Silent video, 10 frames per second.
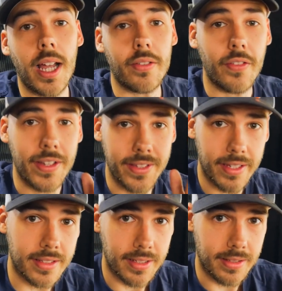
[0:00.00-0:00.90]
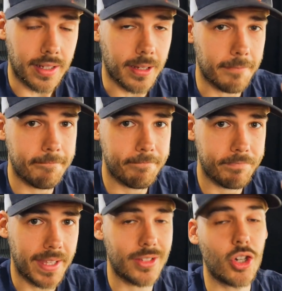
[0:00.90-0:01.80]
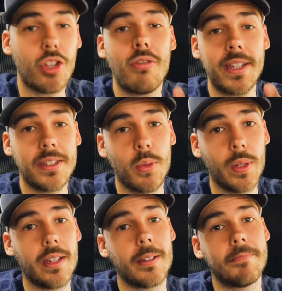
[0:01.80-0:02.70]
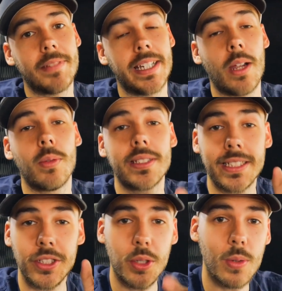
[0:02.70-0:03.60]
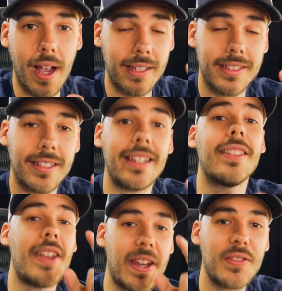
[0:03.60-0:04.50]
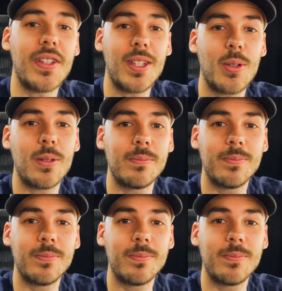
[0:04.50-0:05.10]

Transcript: Have a fantastic day. Enjoy the rest of your week, and I will see you guys in the next video.